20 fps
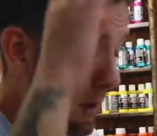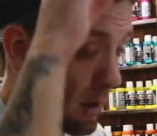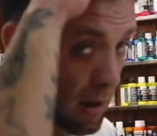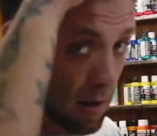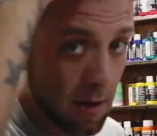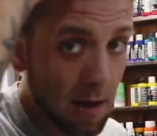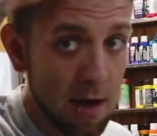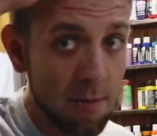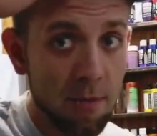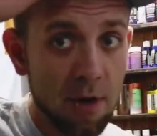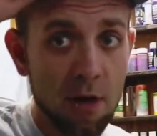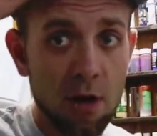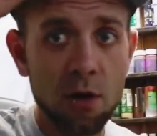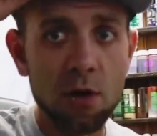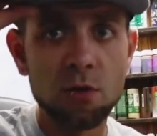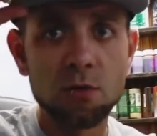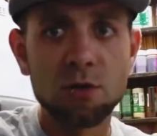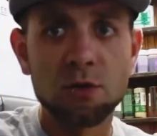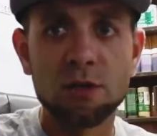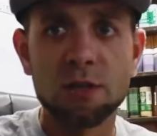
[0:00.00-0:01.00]
Alright, my
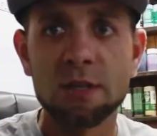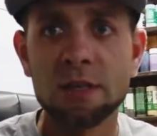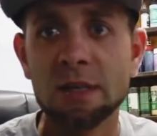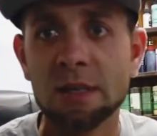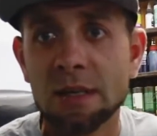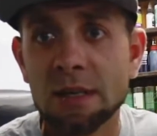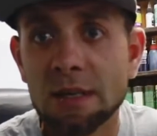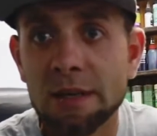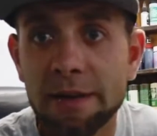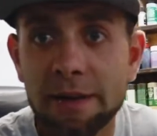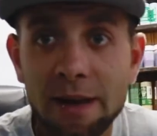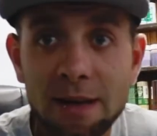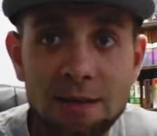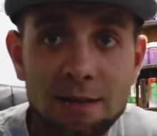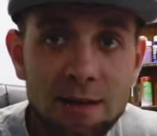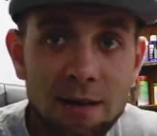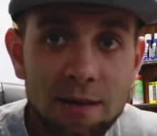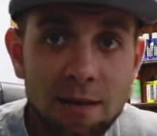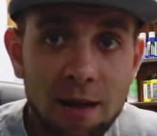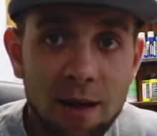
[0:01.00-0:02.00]
dudes.
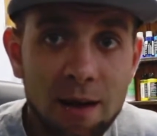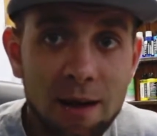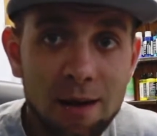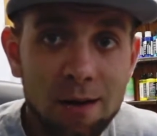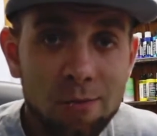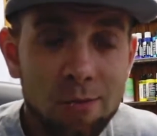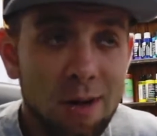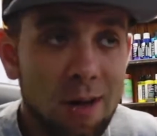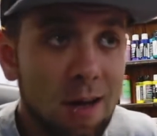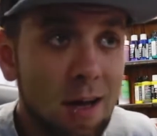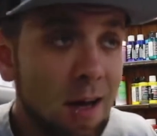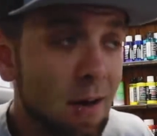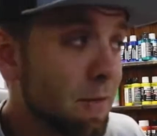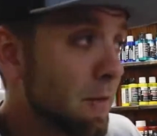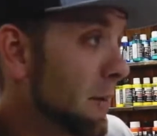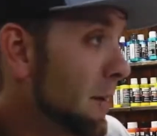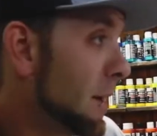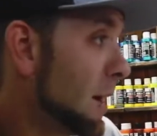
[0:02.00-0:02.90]
Next in line, what I got for